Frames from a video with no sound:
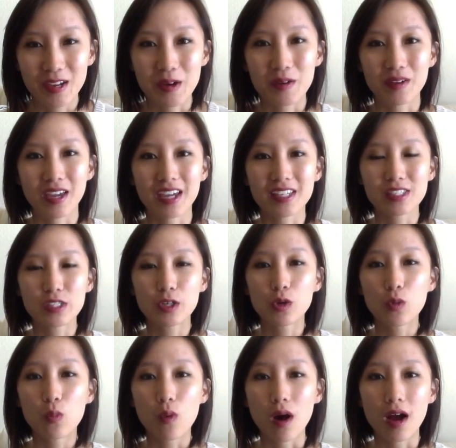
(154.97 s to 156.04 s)
Okay, so your
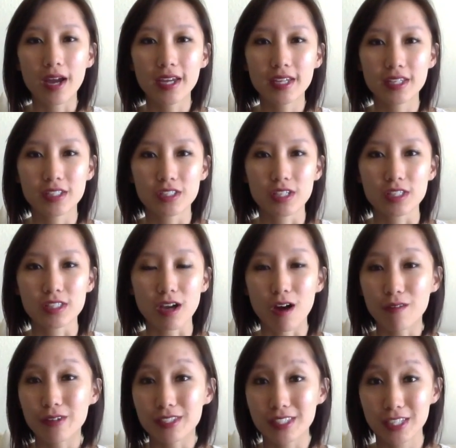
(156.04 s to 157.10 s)
why is just,
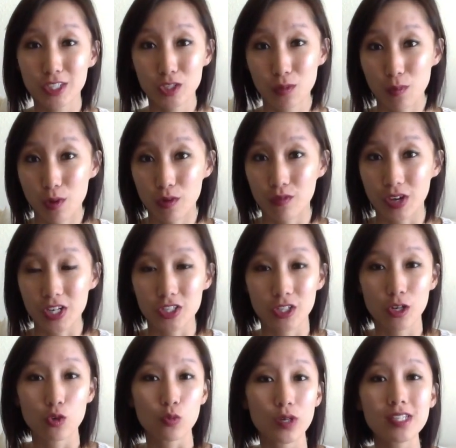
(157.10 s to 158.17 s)
obviously, it's your motivation
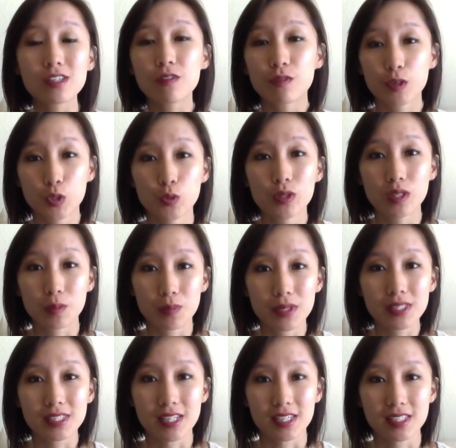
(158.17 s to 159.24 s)
and reason for doing the
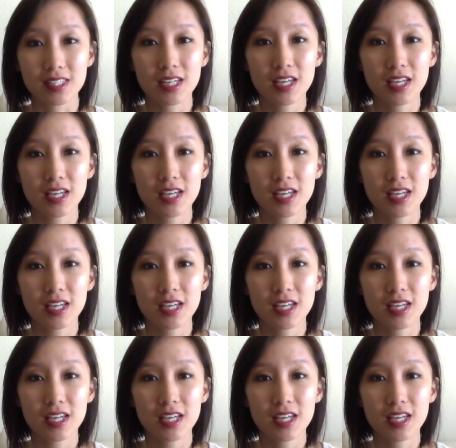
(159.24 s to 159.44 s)
business.